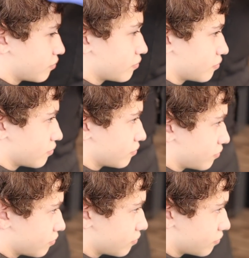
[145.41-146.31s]
to scrunch the
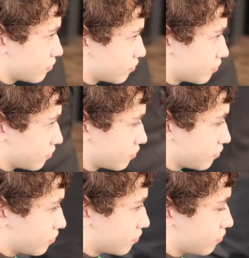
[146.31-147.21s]
hair up. And we're just trying to
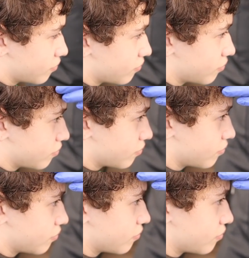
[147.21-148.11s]
bring that natural
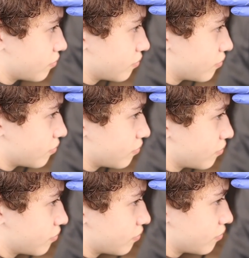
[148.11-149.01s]
texture back out
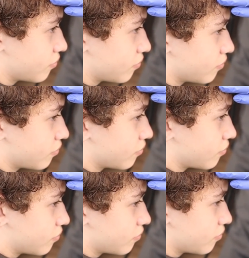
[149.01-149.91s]
and get the hair
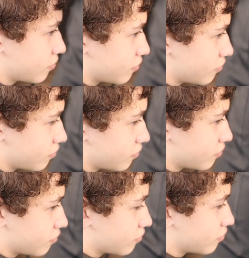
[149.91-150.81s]
dry so that we can
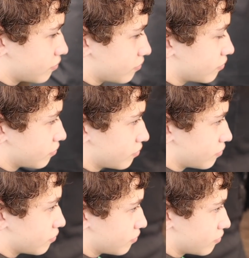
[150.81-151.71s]
use our clippers and
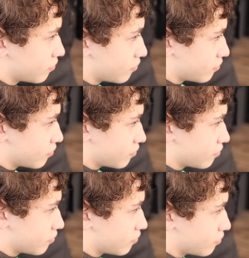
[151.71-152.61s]
blend right into the
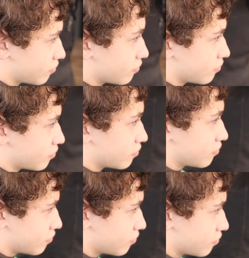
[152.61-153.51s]
top. So we're just going to work
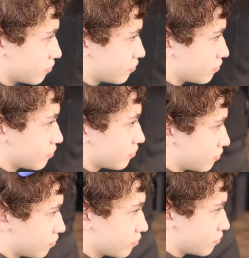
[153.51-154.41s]
our way through it until the hair
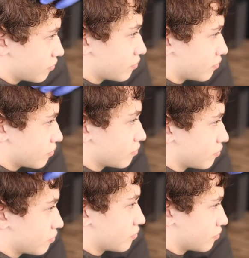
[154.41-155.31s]
is nice and dry
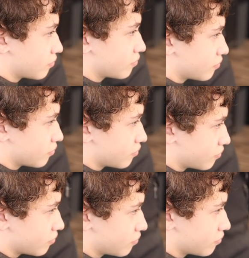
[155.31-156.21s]
and we can bring that
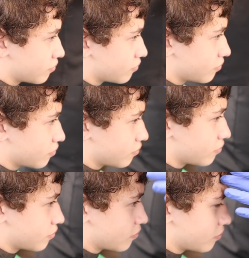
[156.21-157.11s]
curl back, and then we'll
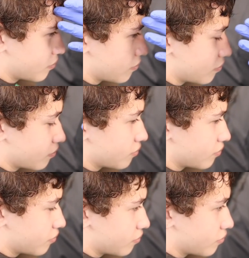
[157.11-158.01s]
start our fade steps.